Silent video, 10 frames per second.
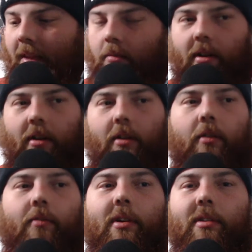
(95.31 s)
We're going to do
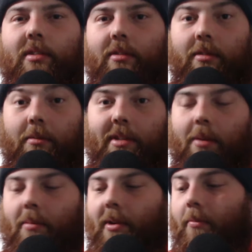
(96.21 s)
the first
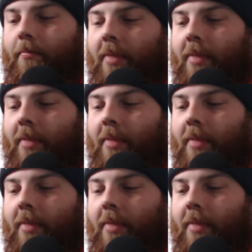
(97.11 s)
Wheezometer.